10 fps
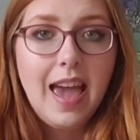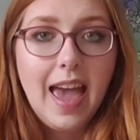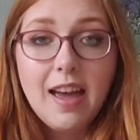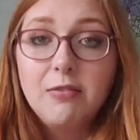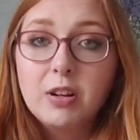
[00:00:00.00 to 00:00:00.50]

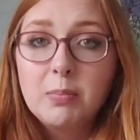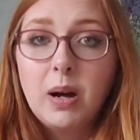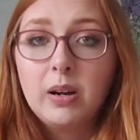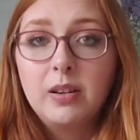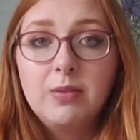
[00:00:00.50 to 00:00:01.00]
Every
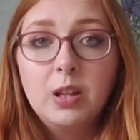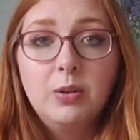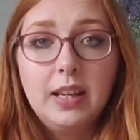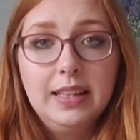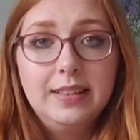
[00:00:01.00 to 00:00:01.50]
part of you
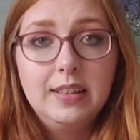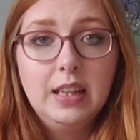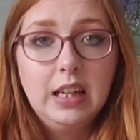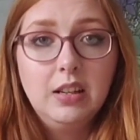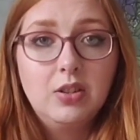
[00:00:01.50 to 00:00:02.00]
is a
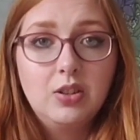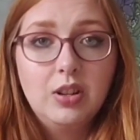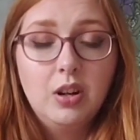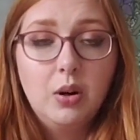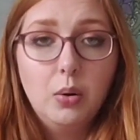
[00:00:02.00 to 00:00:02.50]
niche
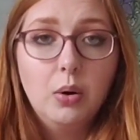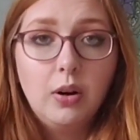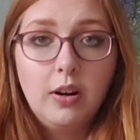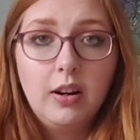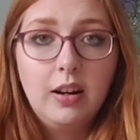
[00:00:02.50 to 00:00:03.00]

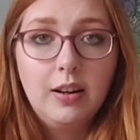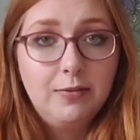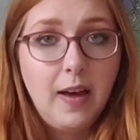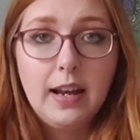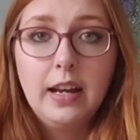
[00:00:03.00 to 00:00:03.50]
or a
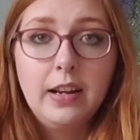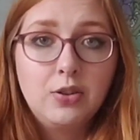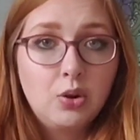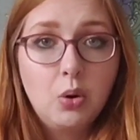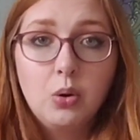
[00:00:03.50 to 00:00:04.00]

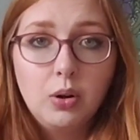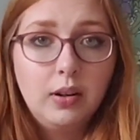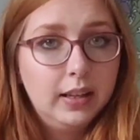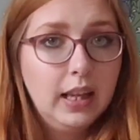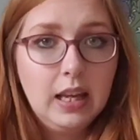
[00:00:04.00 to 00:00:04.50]
fetish or
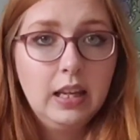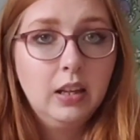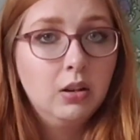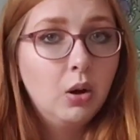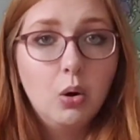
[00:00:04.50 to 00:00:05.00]
a kink
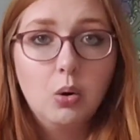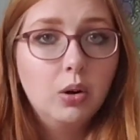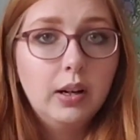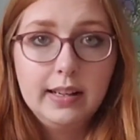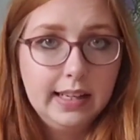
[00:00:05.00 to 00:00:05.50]

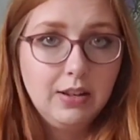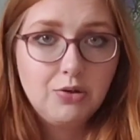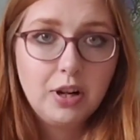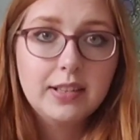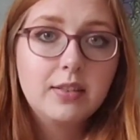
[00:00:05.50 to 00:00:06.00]
or an
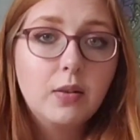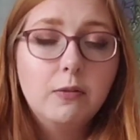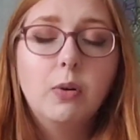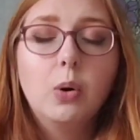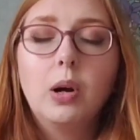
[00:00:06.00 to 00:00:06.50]
interest
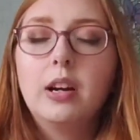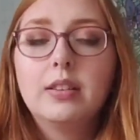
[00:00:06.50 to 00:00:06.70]
for